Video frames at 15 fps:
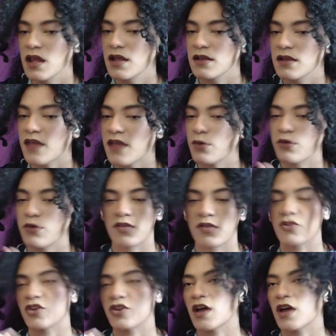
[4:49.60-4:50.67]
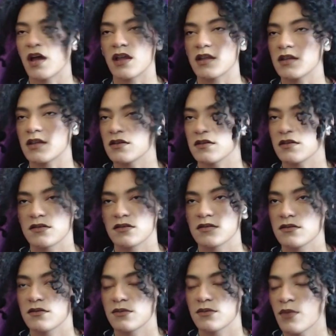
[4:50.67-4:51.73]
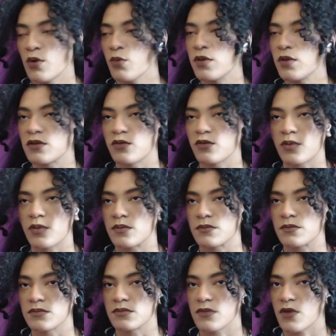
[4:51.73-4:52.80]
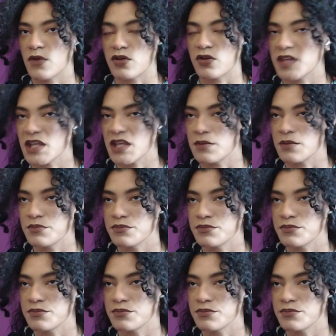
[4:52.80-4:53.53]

was such a cunt moment from her team.